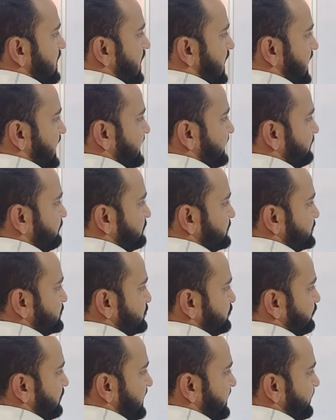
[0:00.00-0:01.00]
I equals
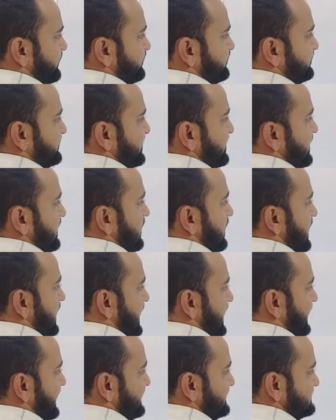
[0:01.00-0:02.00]
to 1,
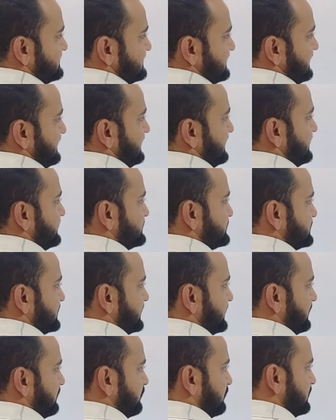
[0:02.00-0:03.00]
I is less
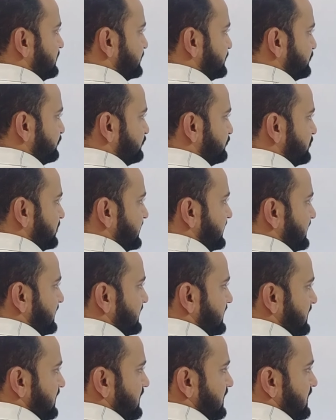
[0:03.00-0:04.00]
than equal to 3,
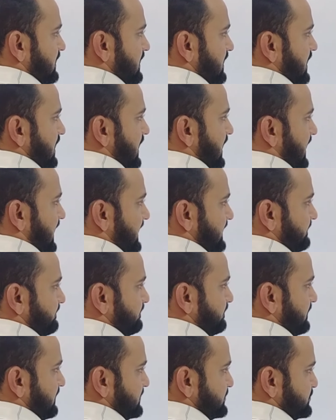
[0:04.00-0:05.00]
I
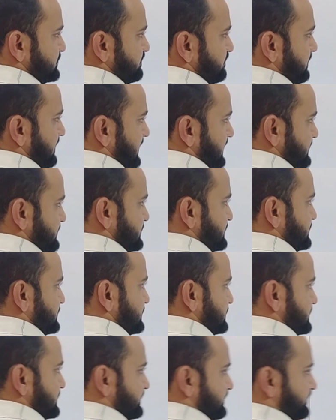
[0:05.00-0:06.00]
plus
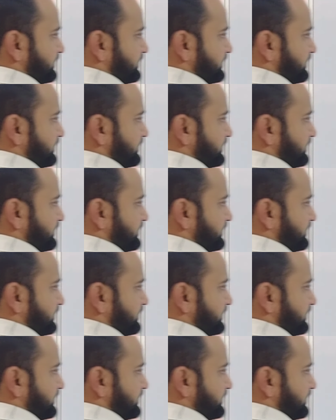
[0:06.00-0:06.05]
plus.